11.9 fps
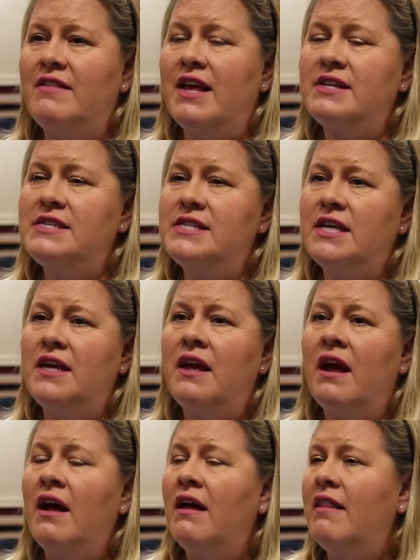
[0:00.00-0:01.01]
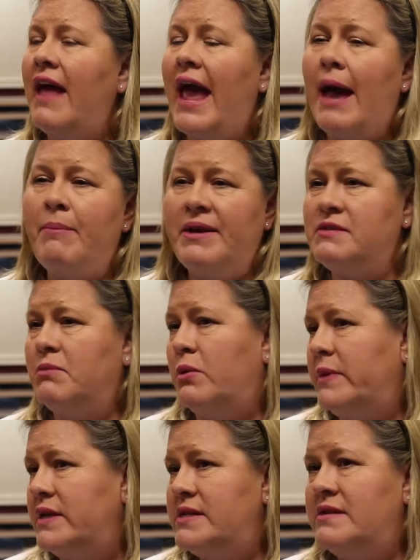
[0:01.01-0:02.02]
They see the happiest
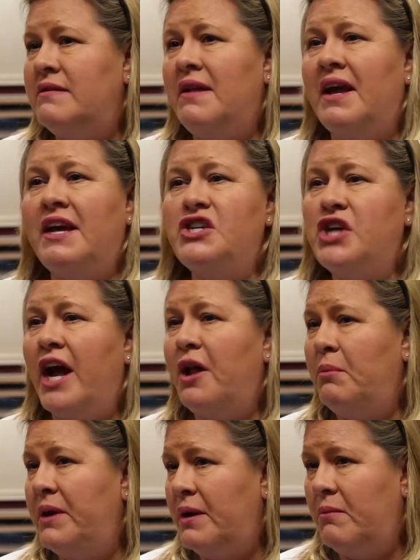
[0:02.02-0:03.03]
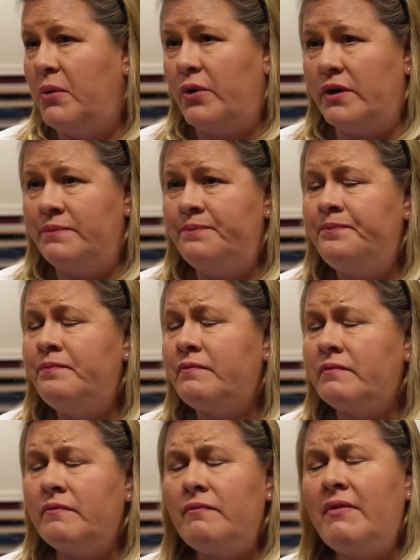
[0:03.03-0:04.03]
moments, like a child being born.
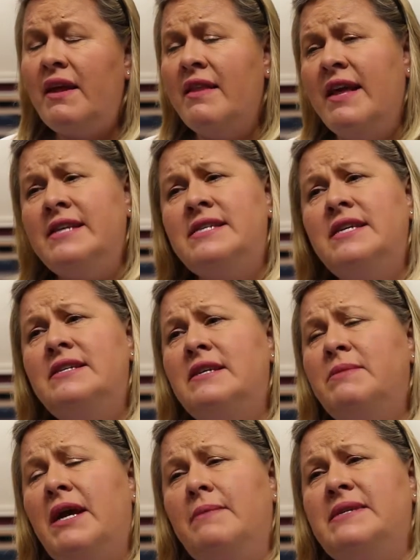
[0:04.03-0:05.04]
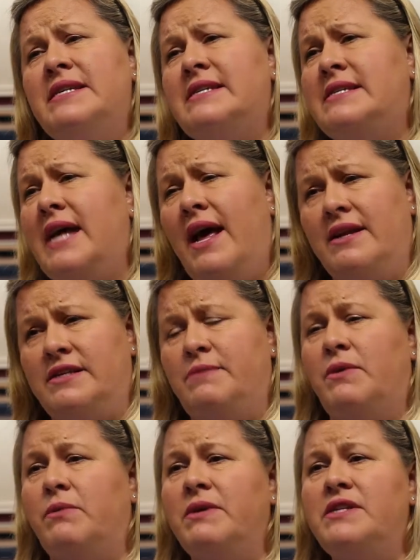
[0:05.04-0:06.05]
They see sometimes the saddest
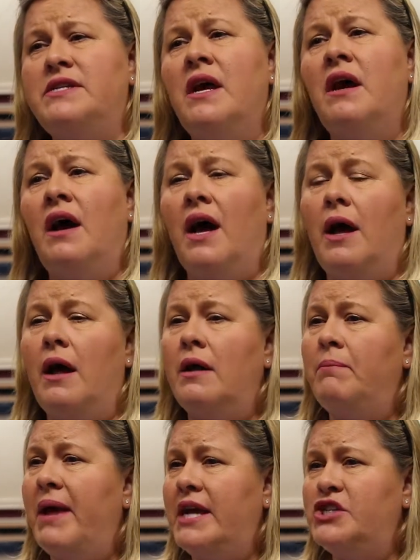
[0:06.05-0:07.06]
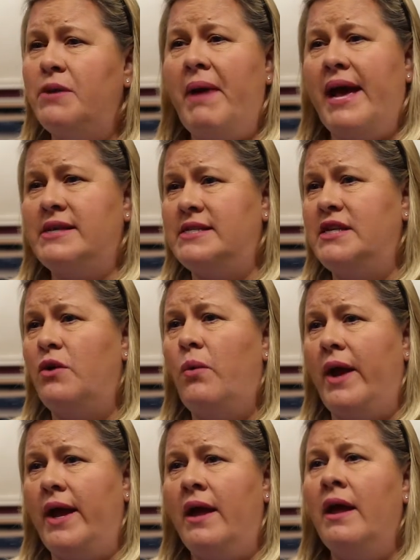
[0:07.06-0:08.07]
moments, uh, patient passing
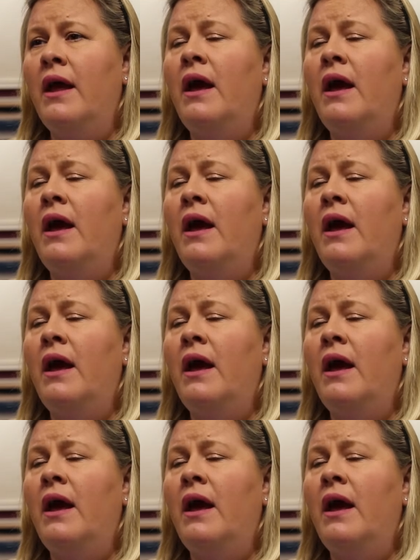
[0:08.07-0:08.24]
away.